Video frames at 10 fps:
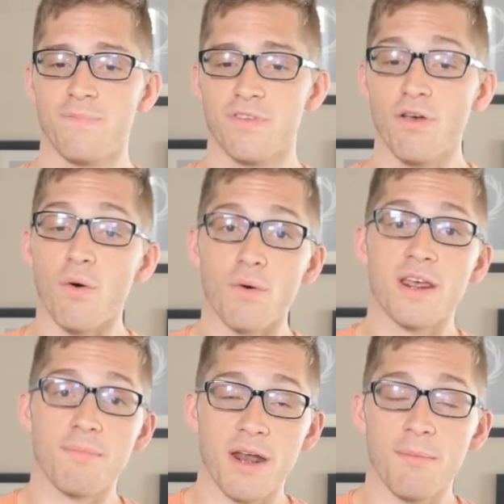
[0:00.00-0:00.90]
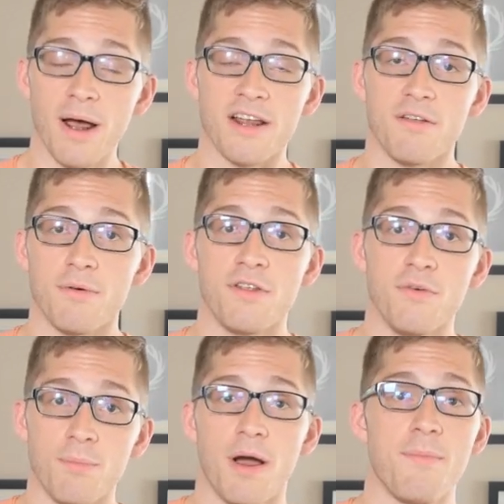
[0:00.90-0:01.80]
So keep that in mind.
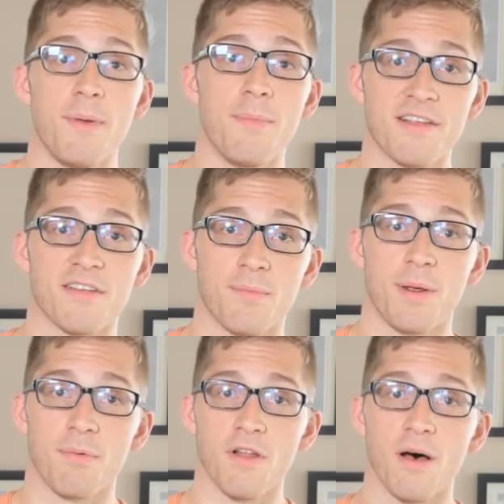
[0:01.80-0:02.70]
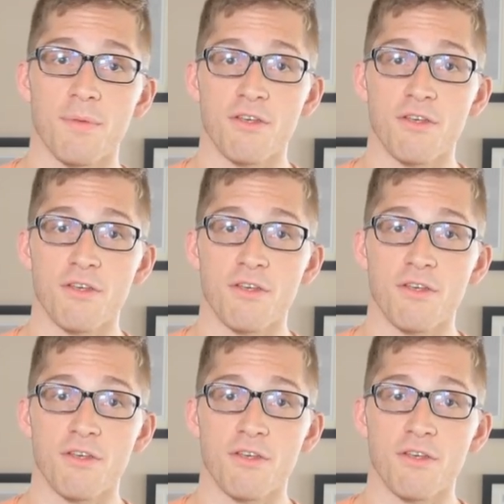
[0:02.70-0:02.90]
You might be messing people up.